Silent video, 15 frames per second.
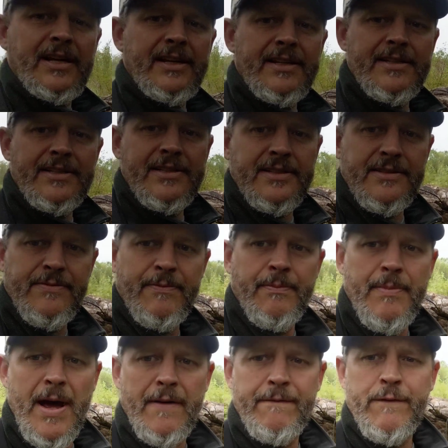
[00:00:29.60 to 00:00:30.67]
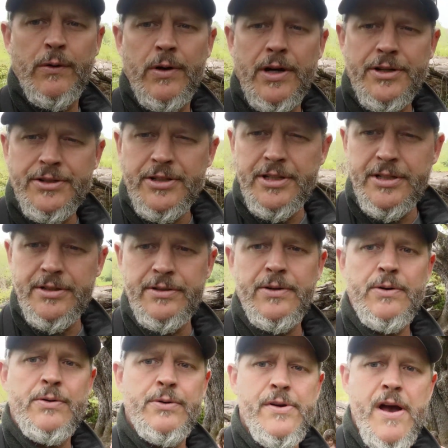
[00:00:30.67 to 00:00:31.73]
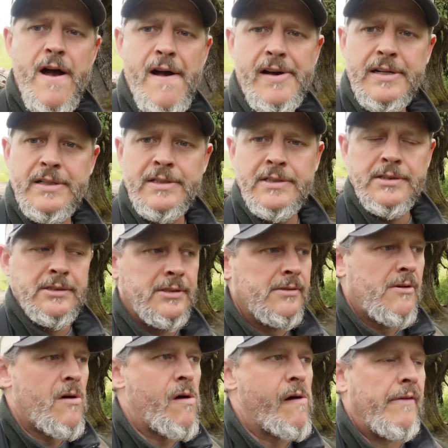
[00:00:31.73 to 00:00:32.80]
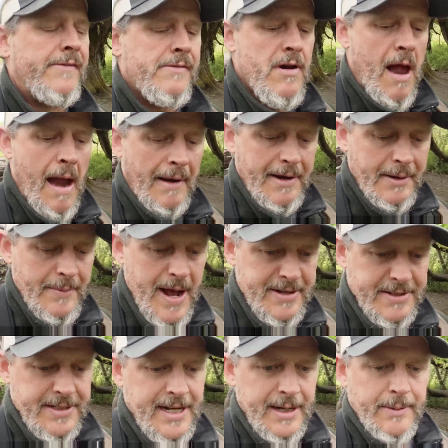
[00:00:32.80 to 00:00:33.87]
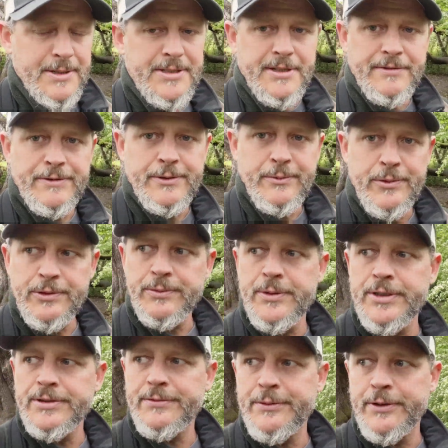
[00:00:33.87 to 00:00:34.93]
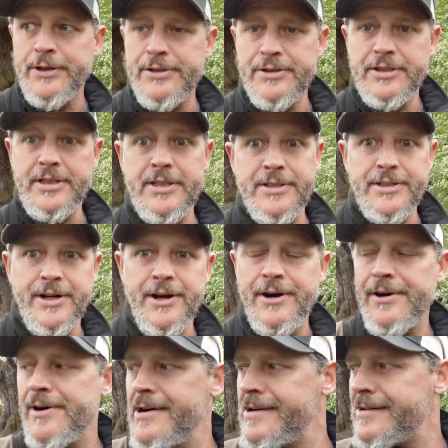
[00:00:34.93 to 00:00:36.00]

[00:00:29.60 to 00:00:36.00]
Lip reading: is about 400 years old. You can imagine how much different the world was 400 years ago.